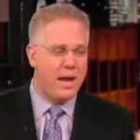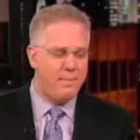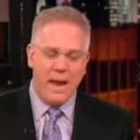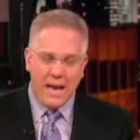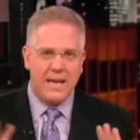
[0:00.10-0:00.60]

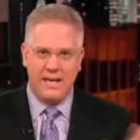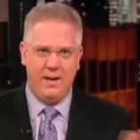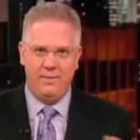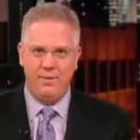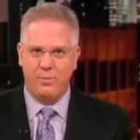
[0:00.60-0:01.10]
name
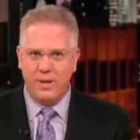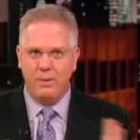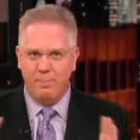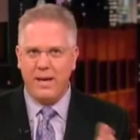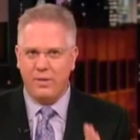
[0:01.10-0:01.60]
any of the
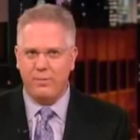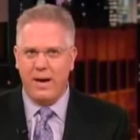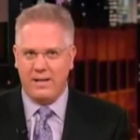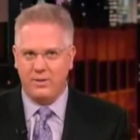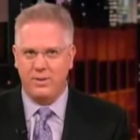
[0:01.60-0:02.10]
real big
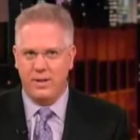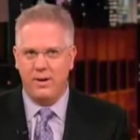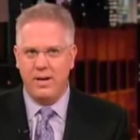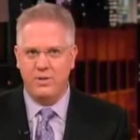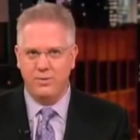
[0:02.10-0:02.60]
threats
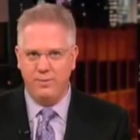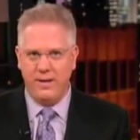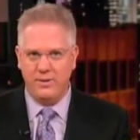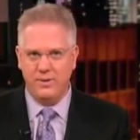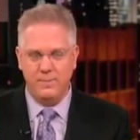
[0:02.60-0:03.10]
that our nation
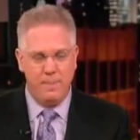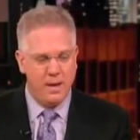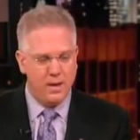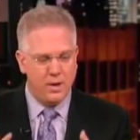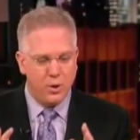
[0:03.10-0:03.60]
faces,
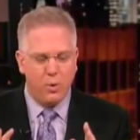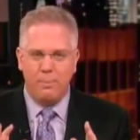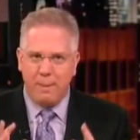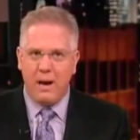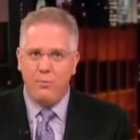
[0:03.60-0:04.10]
you
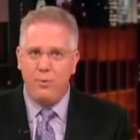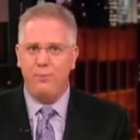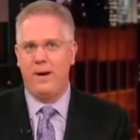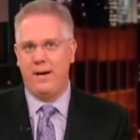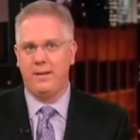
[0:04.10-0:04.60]
are bound
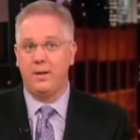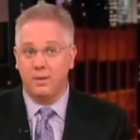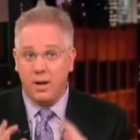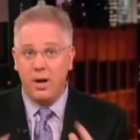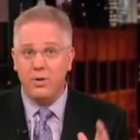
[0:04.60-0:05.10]
to find
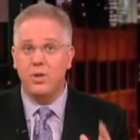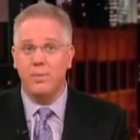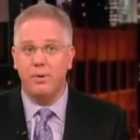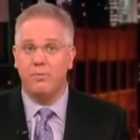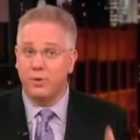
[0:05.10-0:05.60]
a large
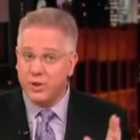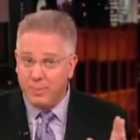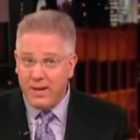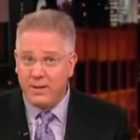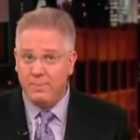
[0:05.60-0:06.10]
number of
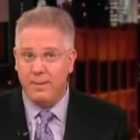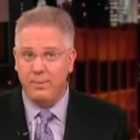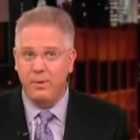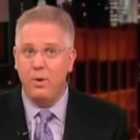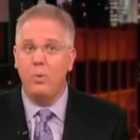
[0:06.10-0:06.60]
respected
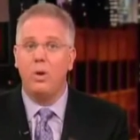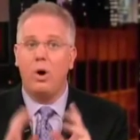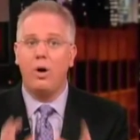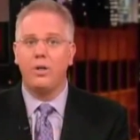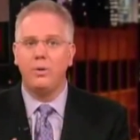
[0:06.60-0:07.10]
people who
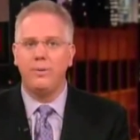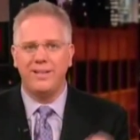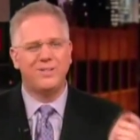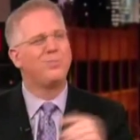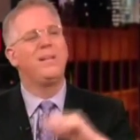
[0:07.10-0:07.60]
will argue
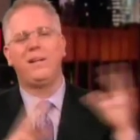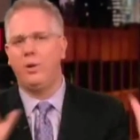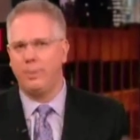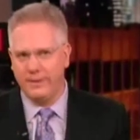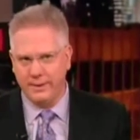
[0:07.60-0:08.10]
that it's
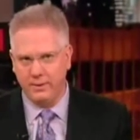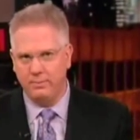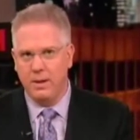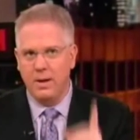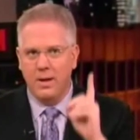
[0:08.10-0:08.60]
really no big deal.